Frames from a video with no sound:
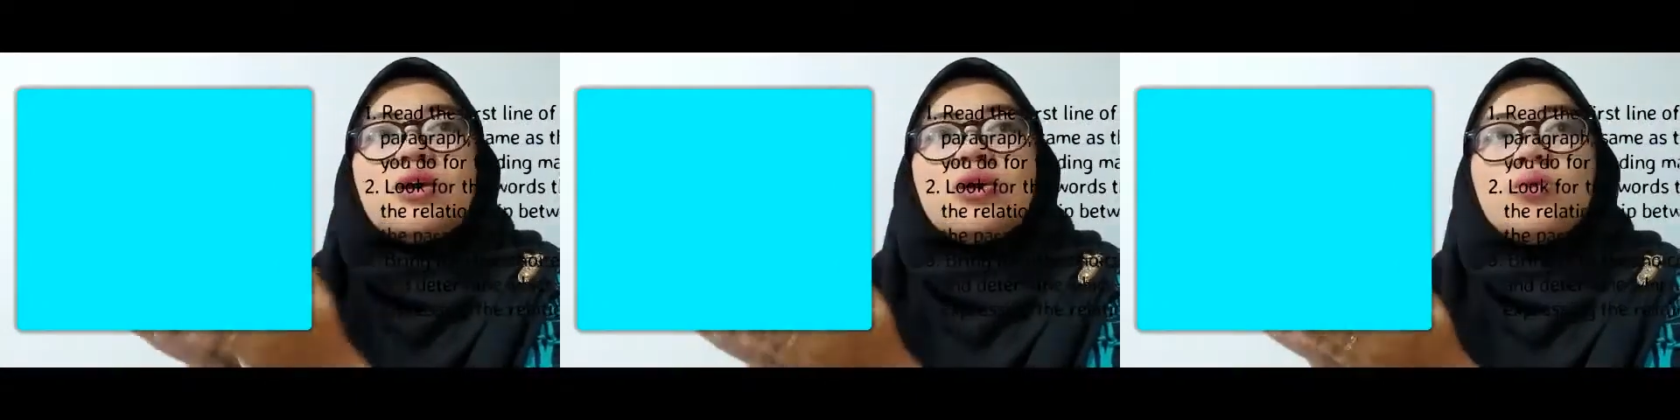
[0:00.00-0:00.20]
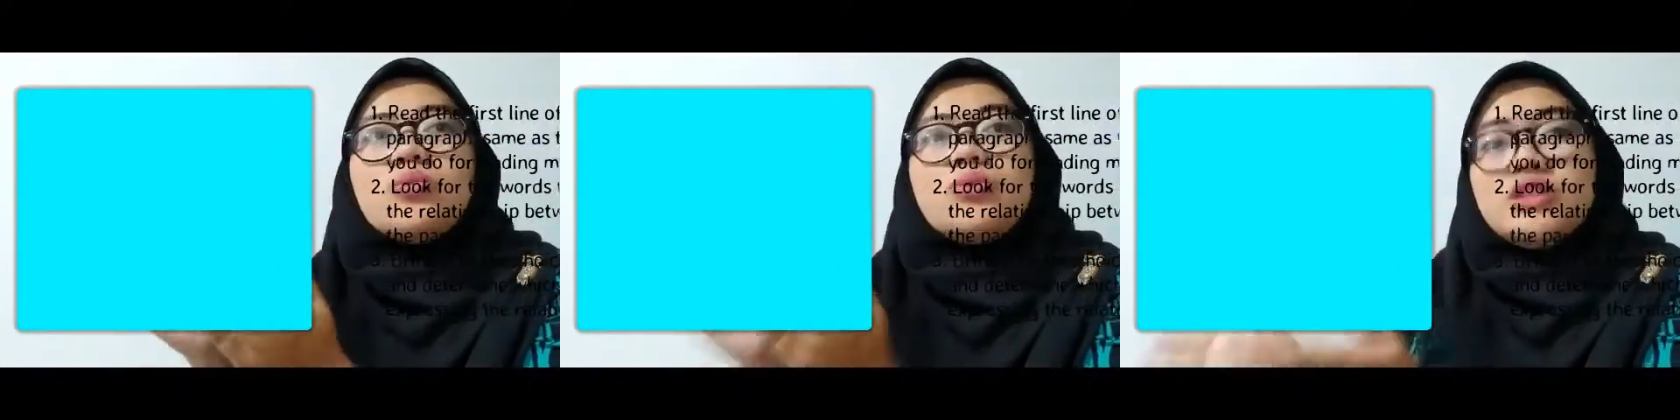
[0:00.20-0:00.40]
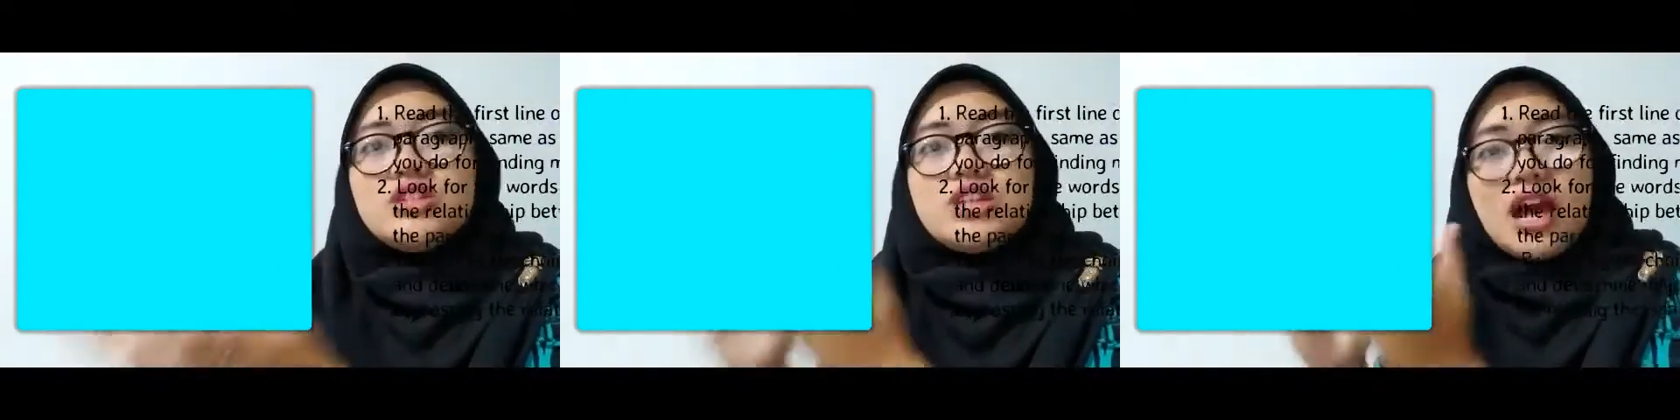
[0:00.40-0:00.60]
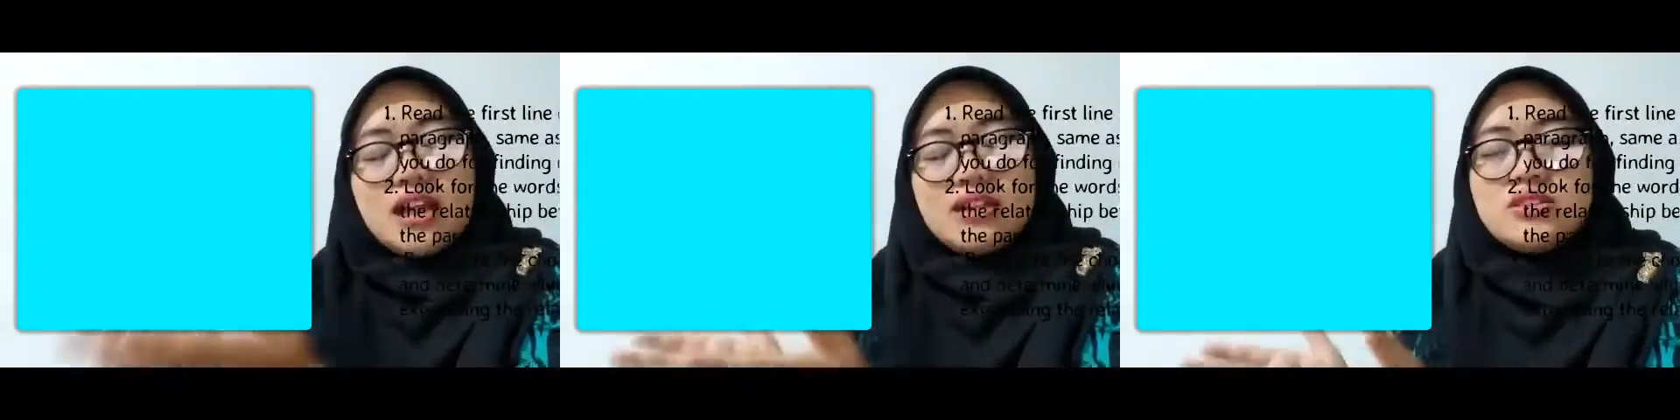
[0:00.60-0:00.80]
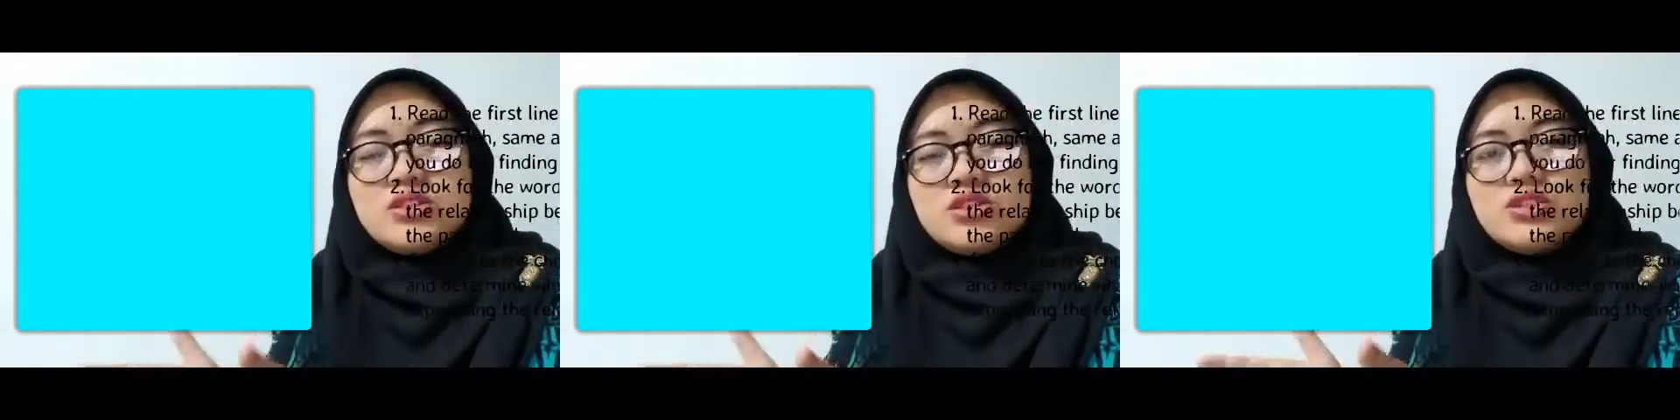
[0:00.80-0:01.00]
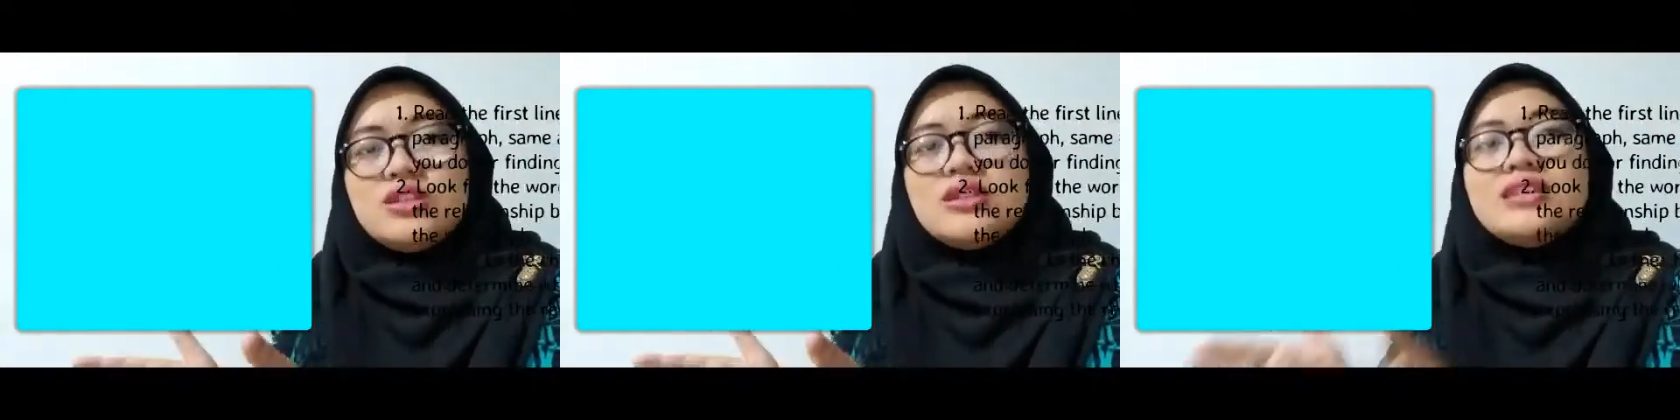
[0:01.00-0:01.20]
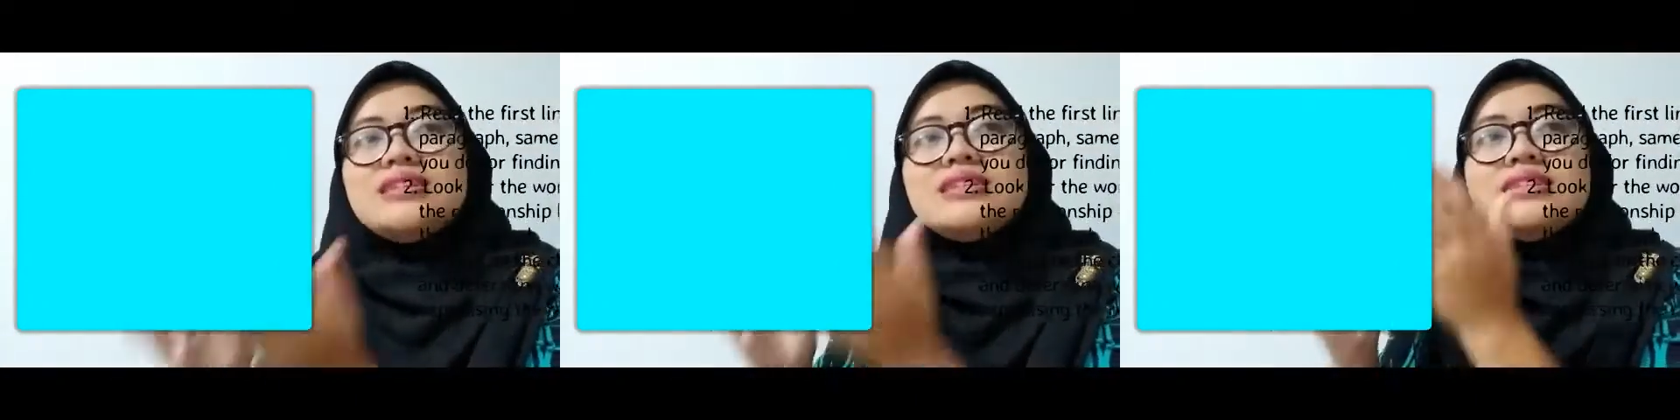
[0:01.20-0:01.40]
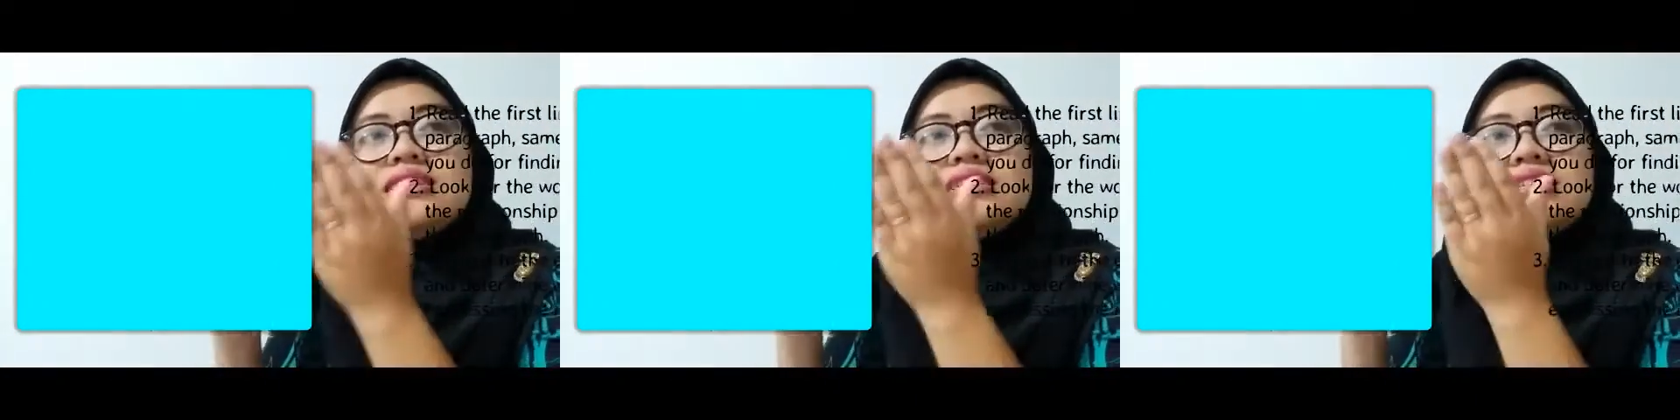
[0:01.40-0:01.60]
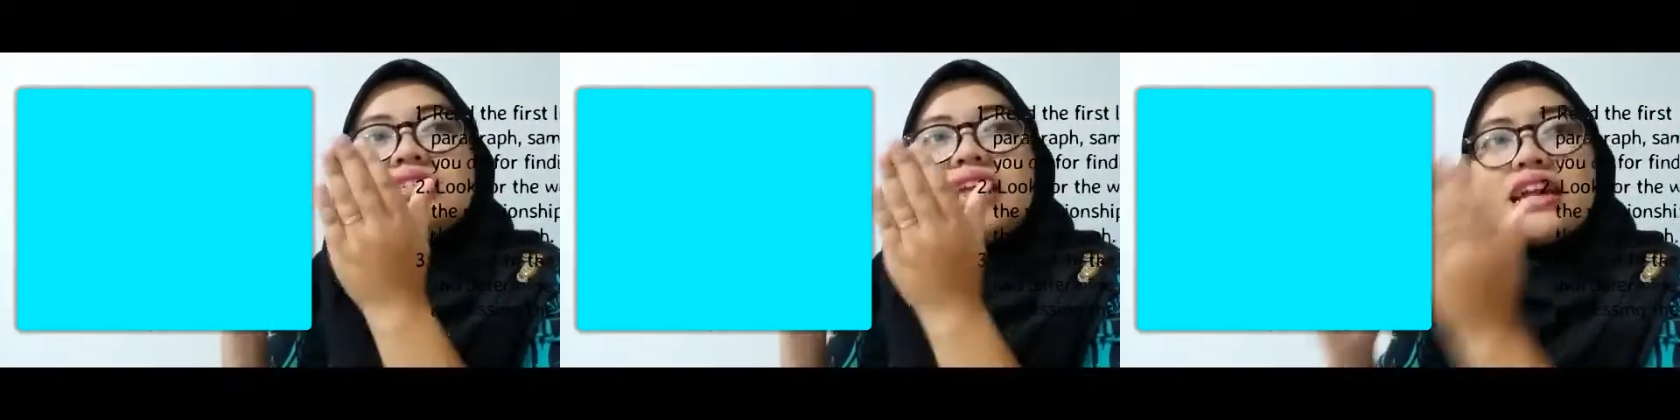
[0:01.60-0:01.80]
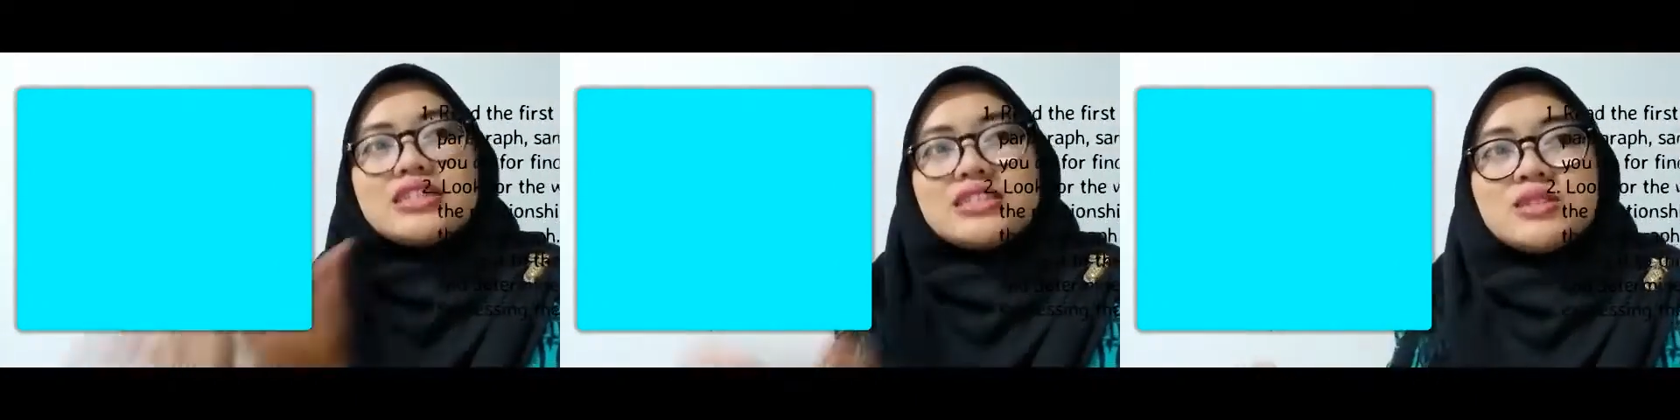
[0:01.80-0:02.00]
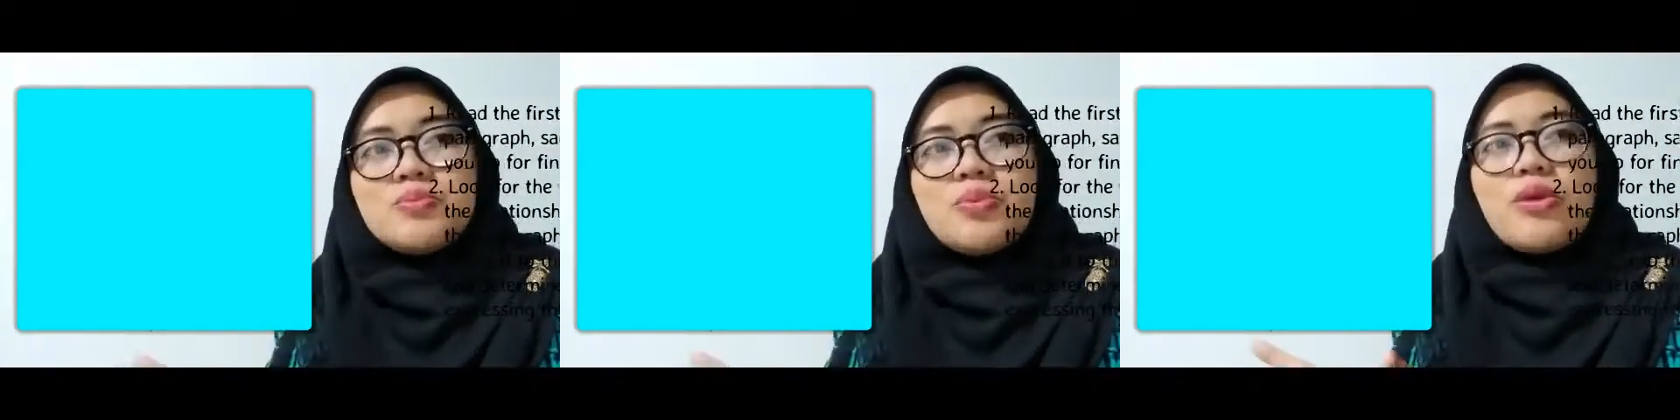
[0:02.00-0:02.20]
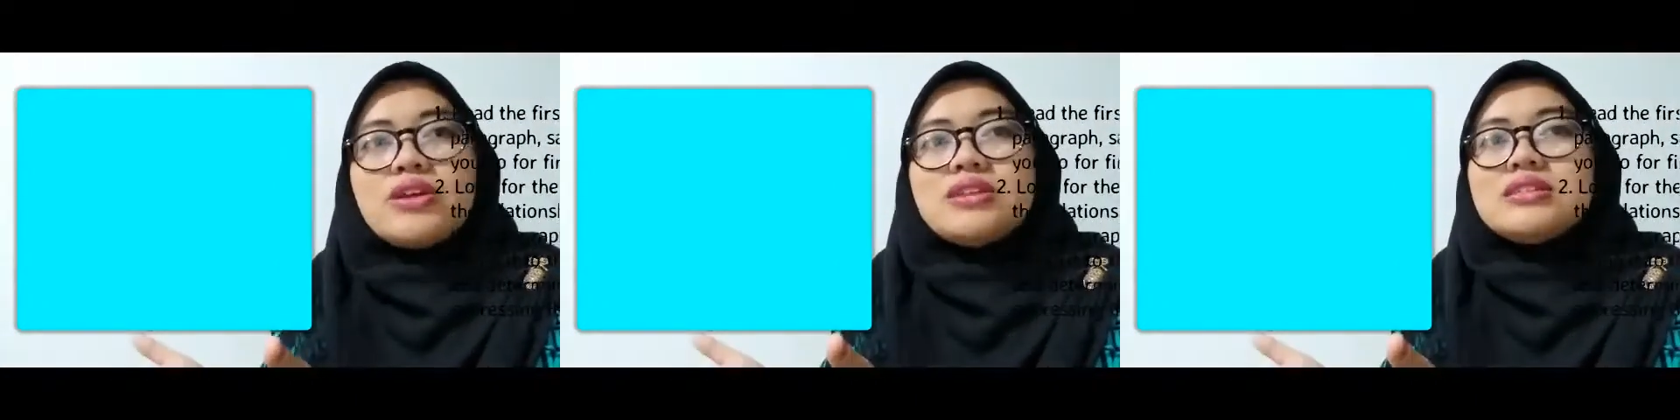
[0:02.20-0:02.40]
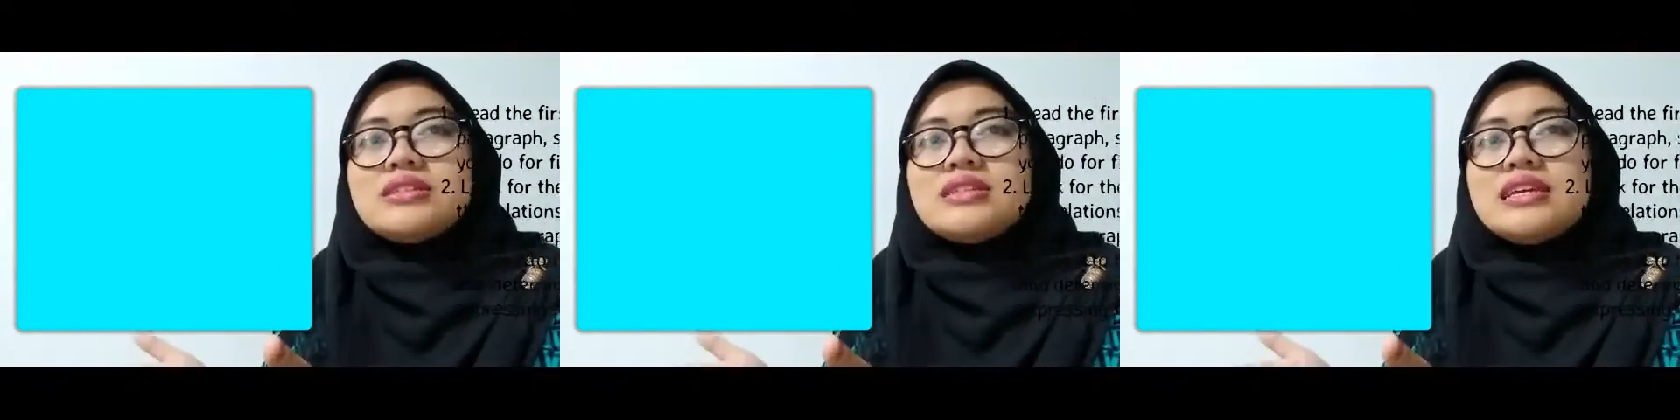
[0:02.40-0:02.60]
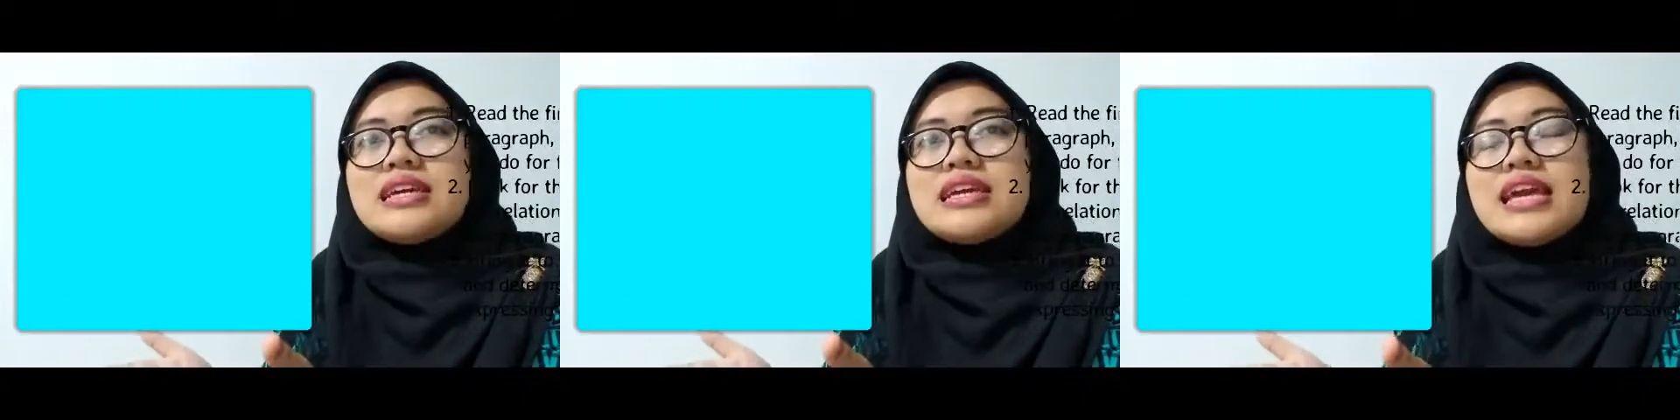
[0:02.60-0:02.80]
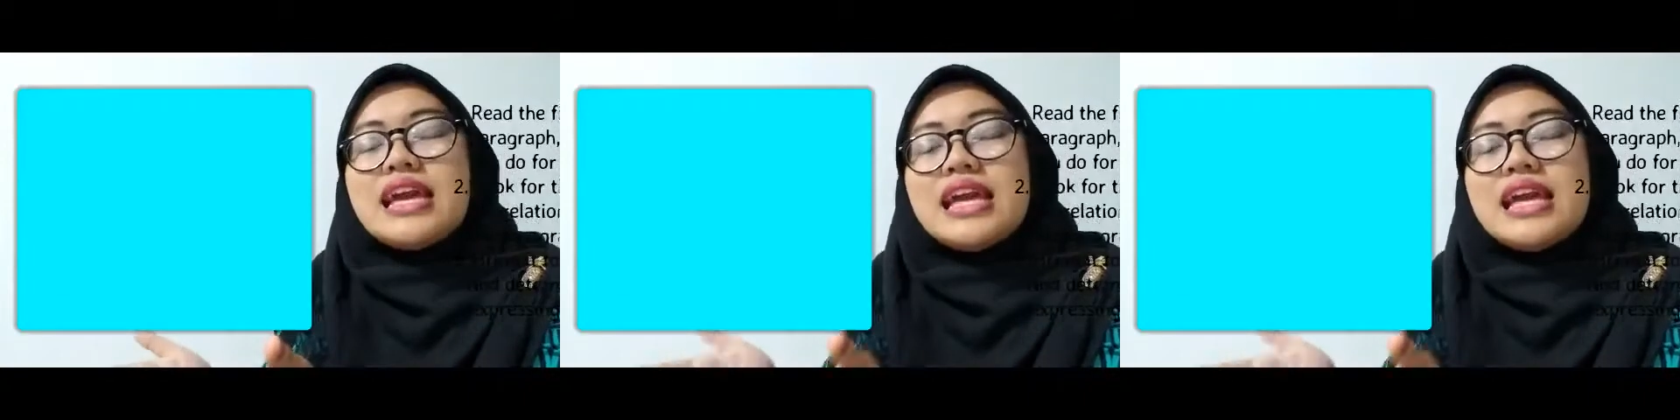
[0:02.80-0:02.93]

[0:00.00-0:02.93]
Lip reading: which answer expressing